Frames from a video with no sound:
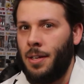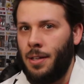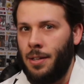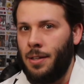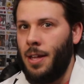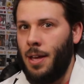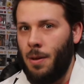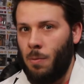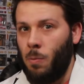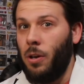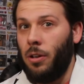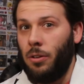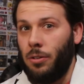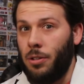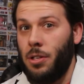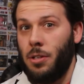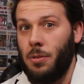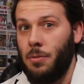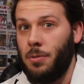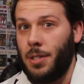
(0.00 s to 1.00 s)
They will
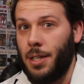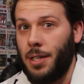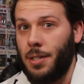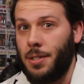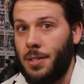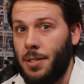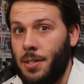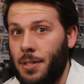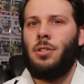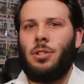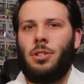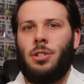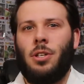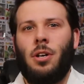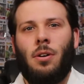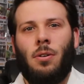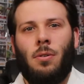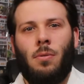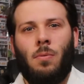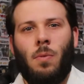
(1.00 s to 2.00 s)
use it.
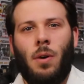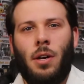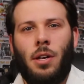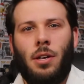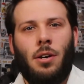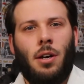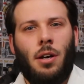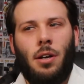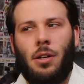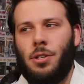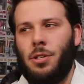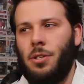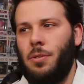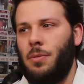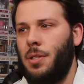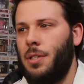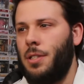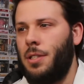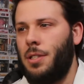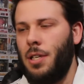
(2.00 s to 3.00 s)
So what you got to
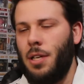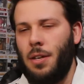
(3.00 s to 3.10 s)
do is,